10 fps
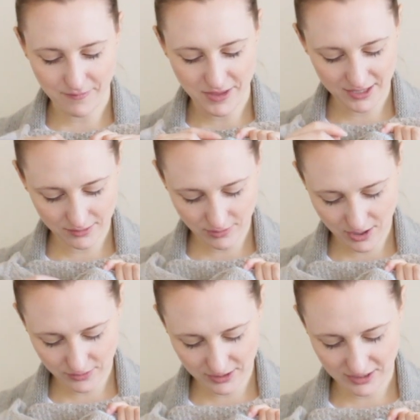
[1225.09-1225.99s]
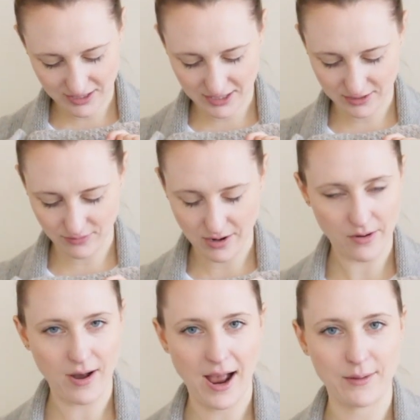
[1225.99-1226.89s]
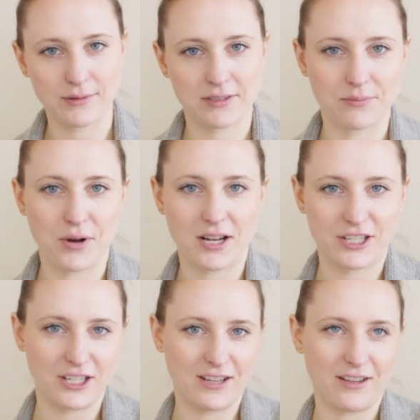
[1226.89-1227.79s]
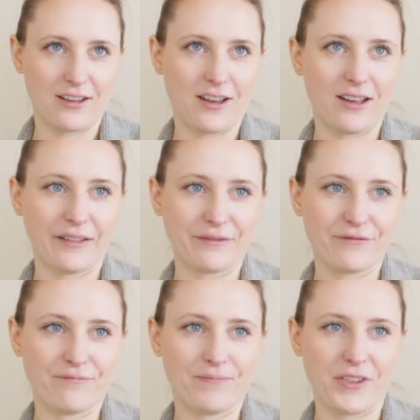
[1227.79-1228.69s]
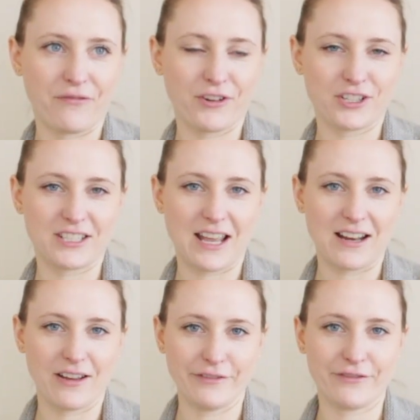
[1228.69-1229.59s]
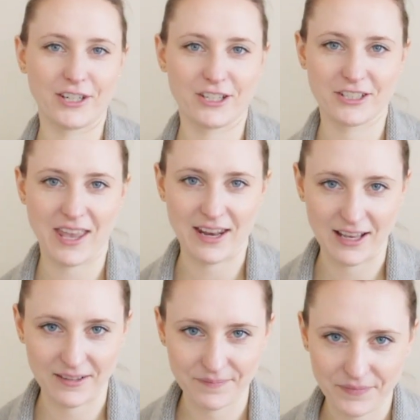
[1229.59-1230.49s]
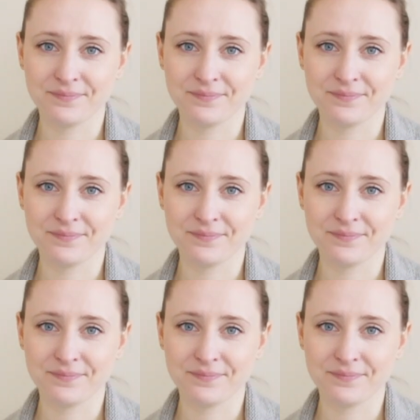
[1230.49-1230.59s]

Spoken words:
this row to this row, I was watching the first night of figure skating.